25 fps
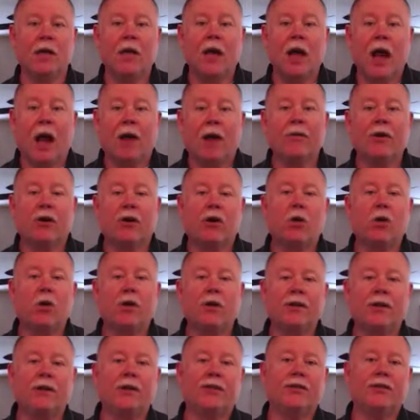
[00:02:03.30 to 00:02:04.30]
I
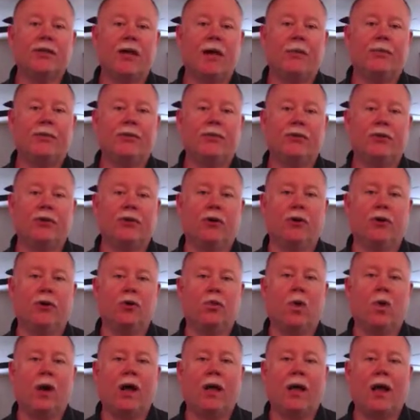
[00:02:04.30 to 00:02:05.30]
recorded this episode
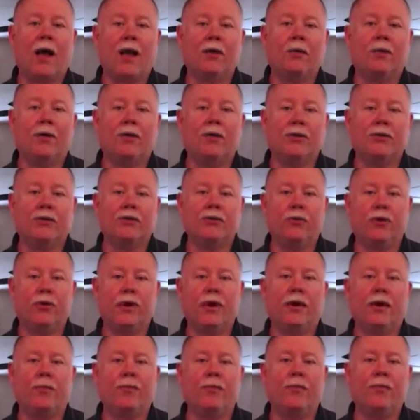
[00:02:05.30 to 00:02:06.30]
while I was
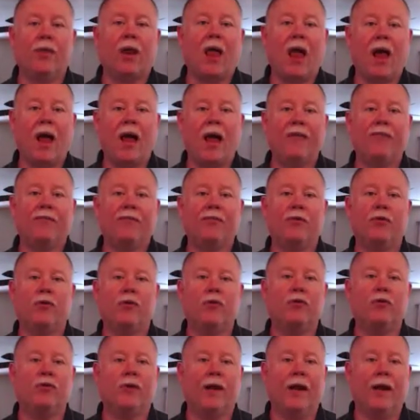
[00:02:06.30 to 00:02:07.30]
doing a live
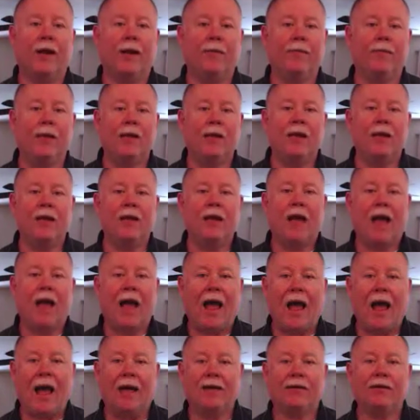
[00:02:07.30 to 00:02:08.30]
program
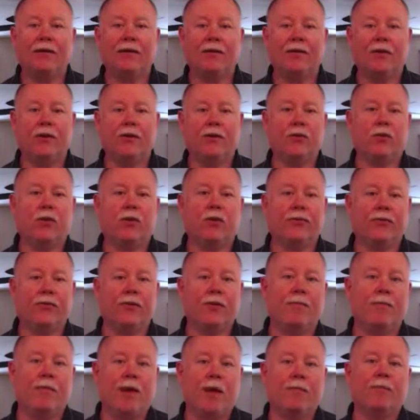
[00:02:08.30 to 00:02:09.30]
at the North for
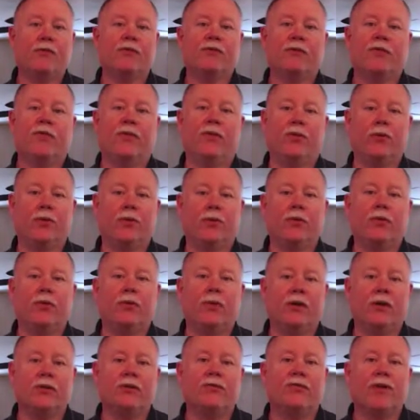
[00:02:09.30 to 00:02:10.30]
the members of the
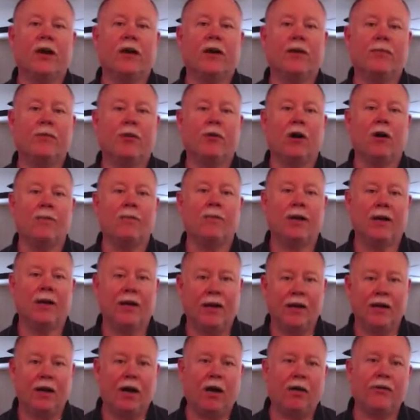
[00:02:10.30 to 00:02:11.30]
Northwest Fire Department
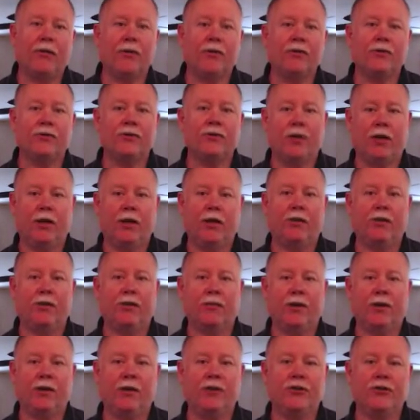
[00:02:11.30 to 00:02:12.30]
and others in the
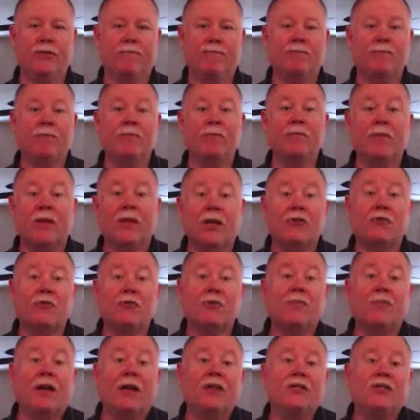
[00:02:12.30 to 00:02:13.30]
region. This
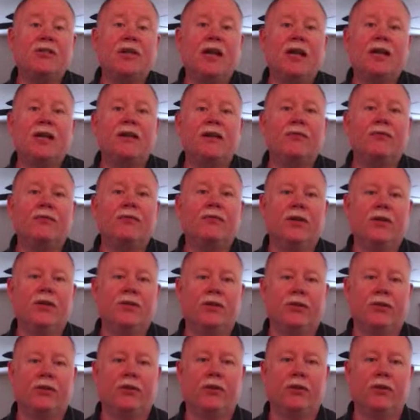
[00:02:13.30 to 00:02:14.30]
was my second
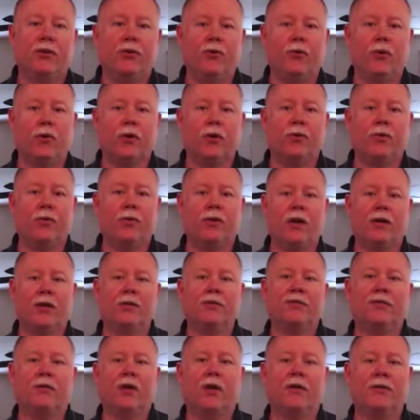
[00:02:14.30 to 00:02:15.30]
visit to the
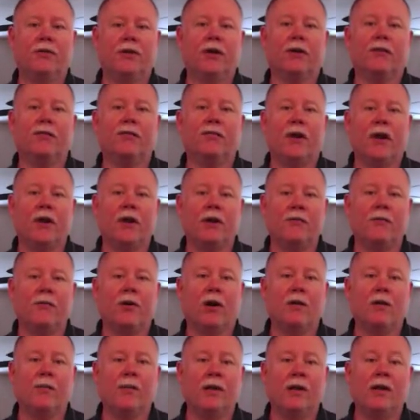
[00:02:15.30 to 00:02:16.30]
Northwest Volunteer Fire
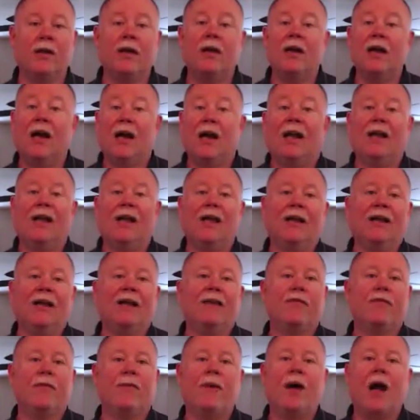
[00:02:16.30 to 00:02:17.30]
Department, and I got to
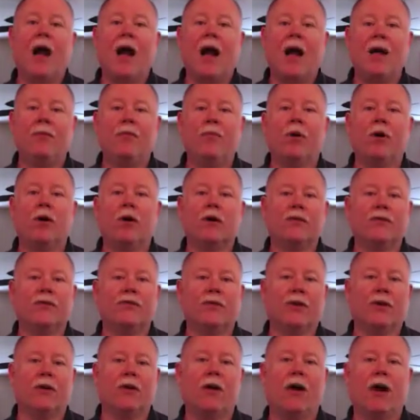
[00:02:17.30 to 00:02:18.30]
give them high marks
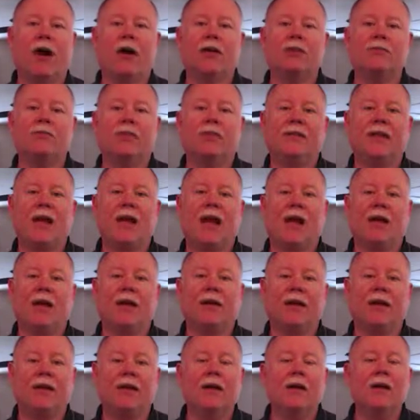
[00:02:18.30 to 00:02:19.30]
for their
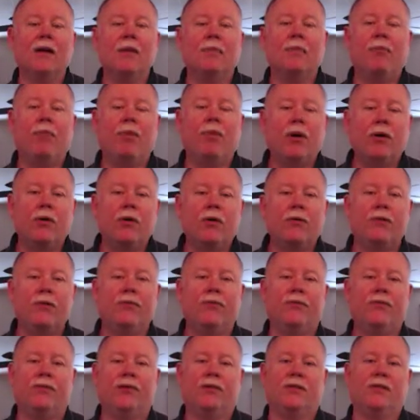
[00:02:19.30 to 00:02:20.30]
hospitality.
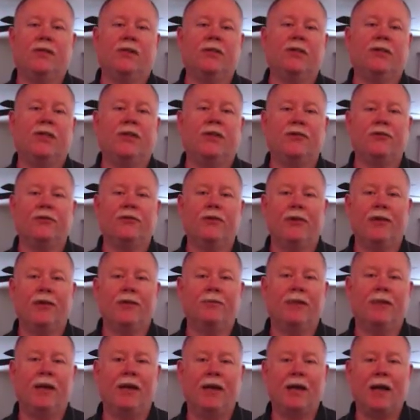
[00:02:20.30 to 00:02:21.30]
Both visits they
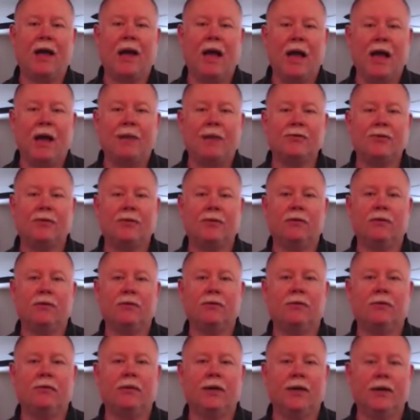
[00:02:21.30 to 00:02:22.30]
treated me
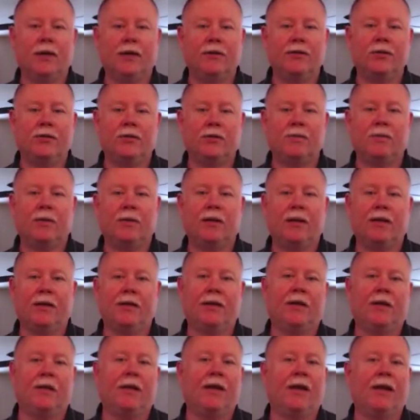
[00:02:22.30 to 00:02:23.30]
absolutely
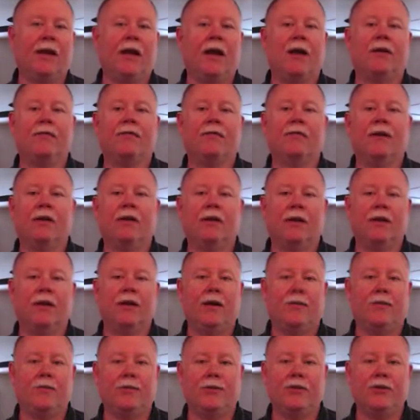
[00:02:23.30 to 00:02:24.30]
splendidly, and I
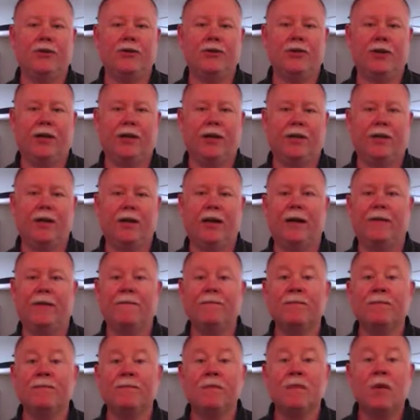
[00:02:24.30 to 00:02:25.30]
really appreciate that.
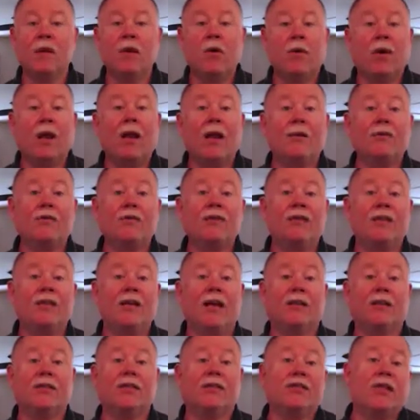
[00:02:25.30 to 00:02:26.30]
While I was in
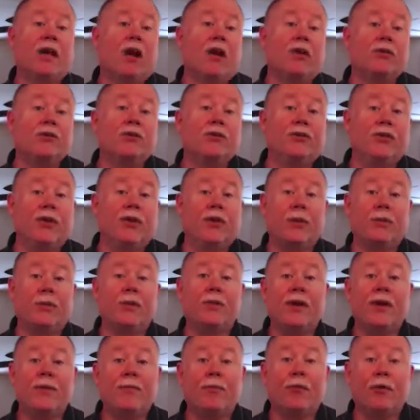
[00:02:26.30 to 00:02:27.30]
Texas, I also did
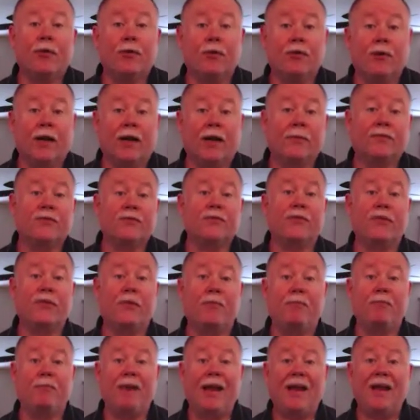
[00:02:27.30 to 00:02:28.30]
three programs for the
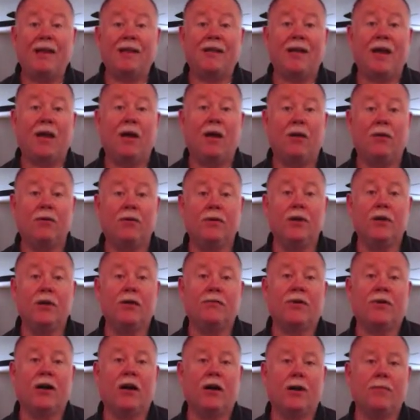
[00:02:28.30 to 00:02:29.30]
Baytown
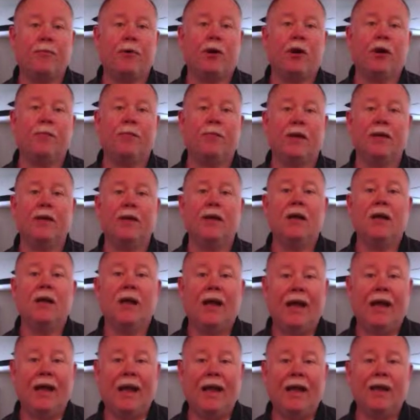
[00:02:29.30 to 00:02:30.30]
Fire Department
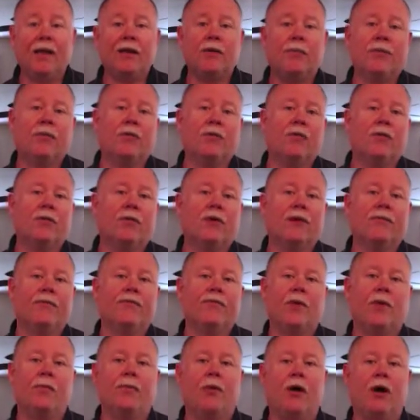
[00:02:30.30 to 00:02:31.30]
and a program
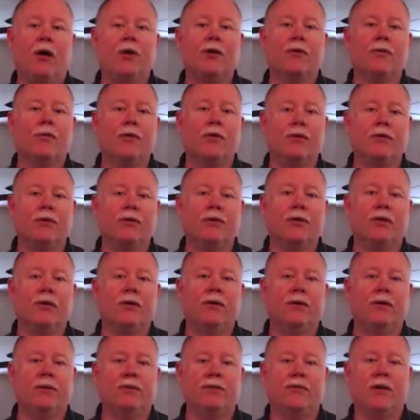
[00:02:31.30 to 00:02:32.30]
for the
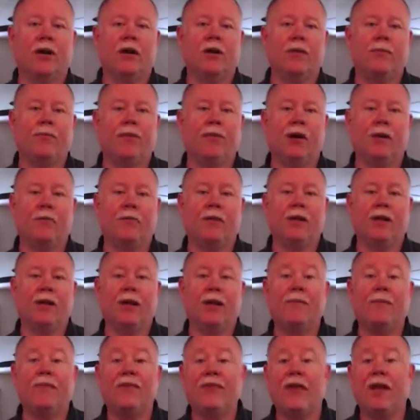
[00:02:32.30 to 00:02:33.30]
Ponderosa Fire Department. And
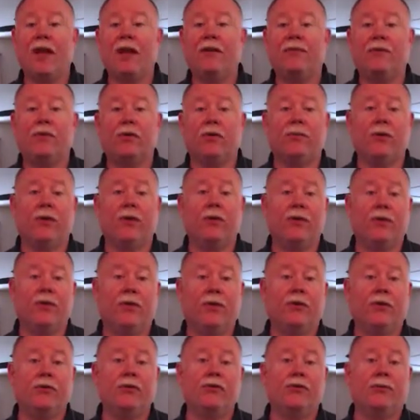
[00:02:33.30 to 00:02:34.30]
I'm thankful to both of
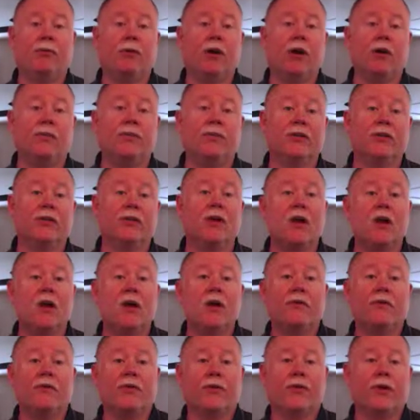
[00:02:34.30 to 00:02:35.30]
those departments
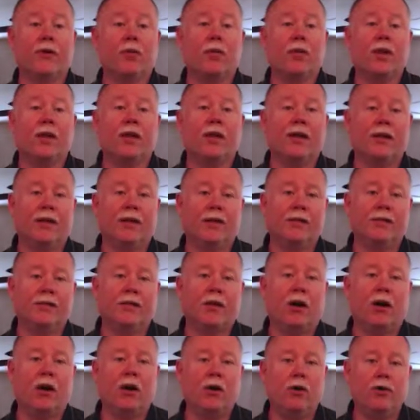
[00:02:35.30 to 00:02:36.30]
for their willingness
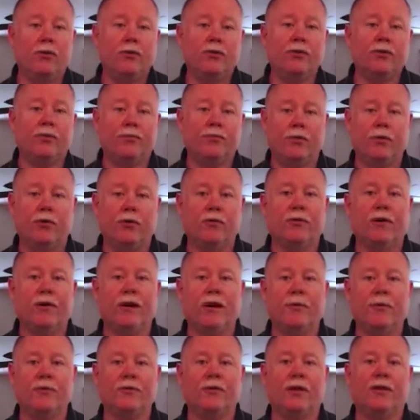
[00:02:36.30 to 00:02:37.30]
to host
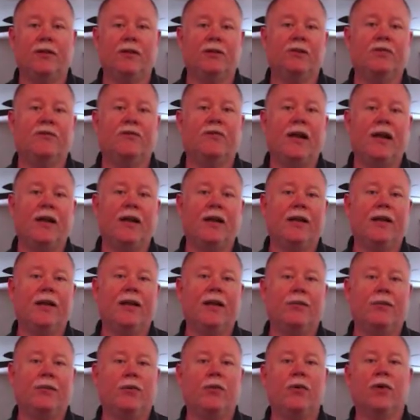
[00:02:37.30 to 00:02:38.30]
programs on this vitally
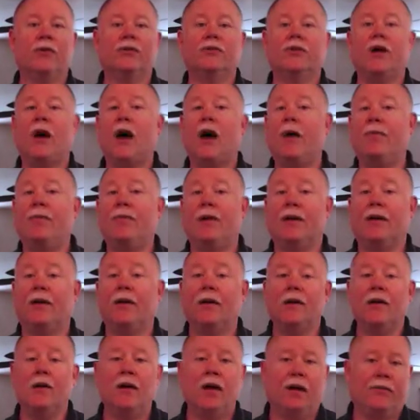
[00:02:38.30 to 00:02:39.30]
important topic
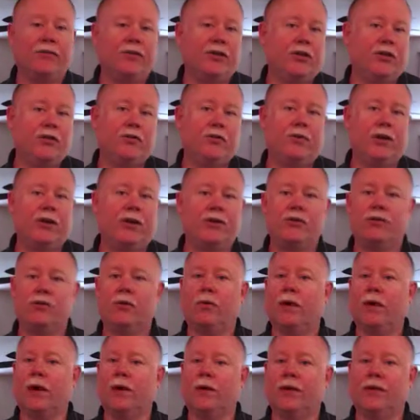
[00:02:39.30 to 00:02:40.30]
of situational
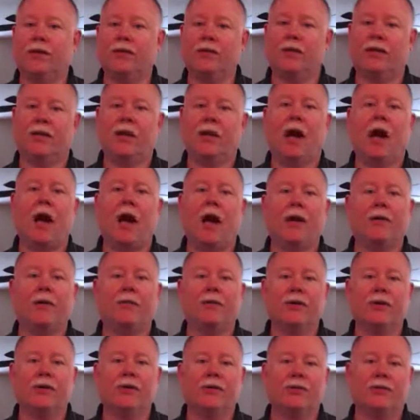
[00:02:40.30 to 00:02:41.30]
awareness and high
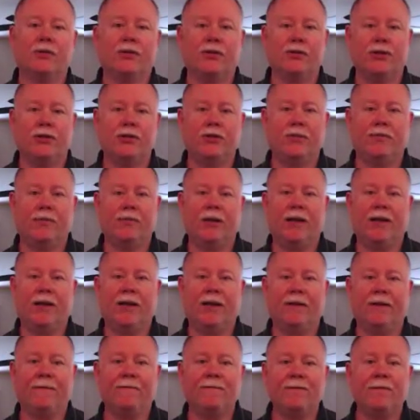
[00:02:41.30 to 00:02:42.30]
risk decision
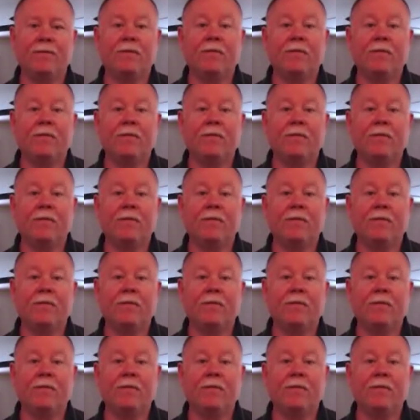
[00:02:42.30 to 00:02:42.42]
making.